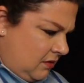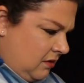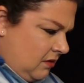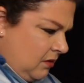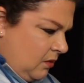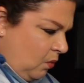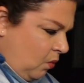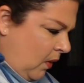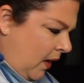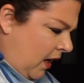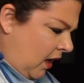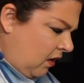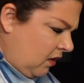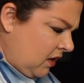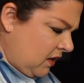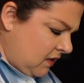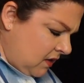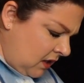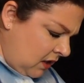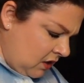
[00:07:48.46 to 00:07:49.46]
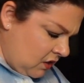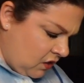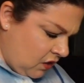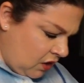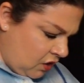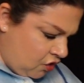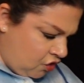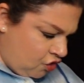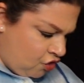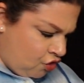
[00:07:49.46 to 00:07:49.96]
Wow, this thing is
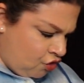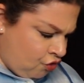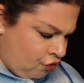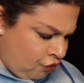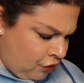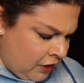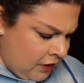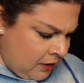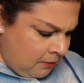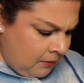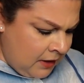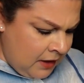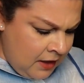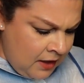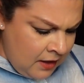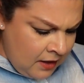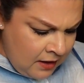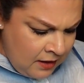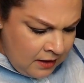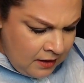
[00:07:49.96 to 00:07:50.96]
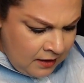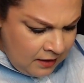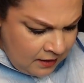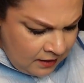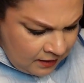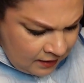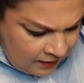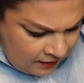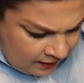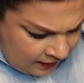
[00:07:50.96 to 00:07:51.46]
extremely
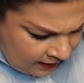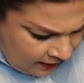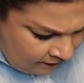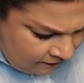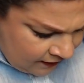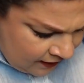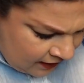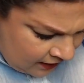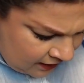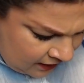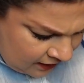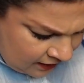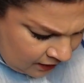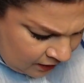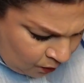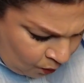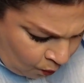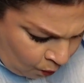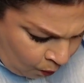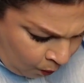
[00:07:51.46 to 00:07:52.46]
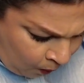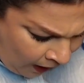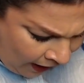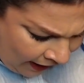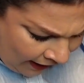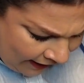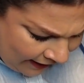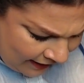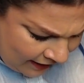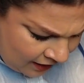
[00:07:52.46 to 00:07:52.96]
heavy.
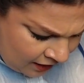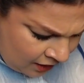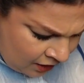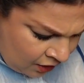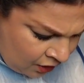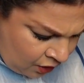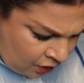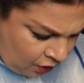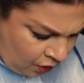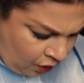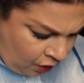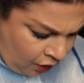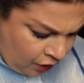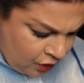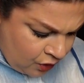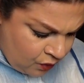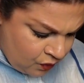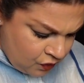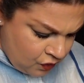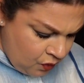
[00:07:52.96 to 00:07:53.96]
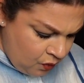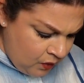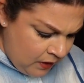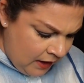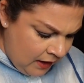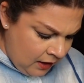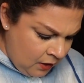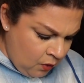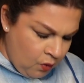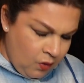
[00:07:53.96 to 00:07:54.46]
Why are you so
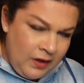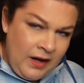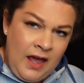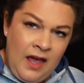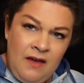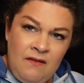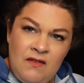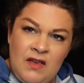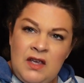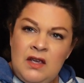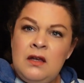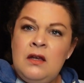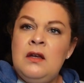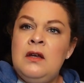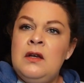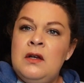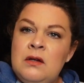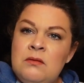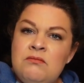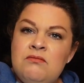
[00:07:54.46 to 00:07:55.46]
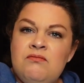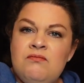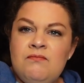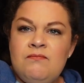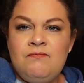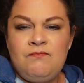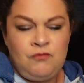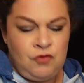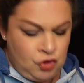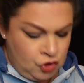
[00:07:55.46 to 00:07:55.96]
daggone heavy?
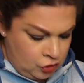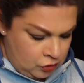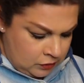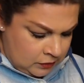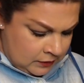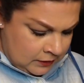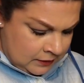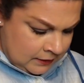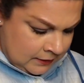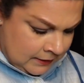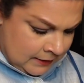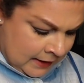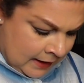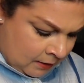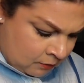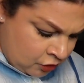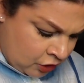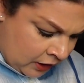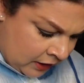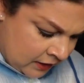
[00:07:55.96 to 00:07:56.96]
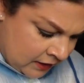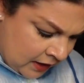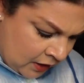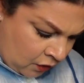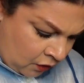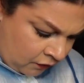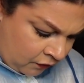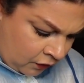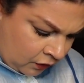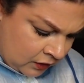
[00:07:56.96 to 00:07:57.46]
Now I'm trying to take
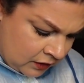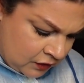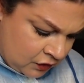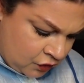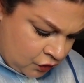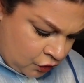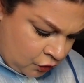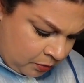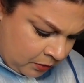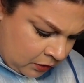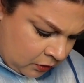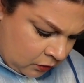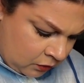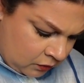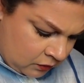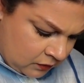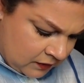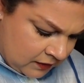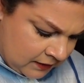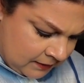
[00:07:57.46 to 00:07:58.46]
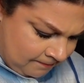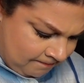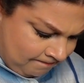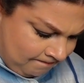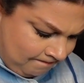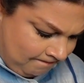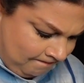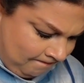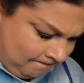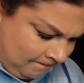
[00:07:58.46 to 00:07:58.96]
off all these stupid little
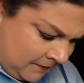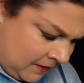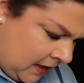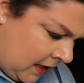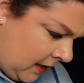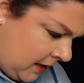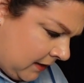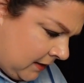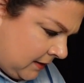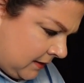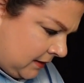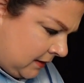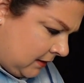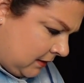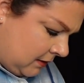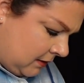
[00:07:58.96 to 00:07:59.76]
things.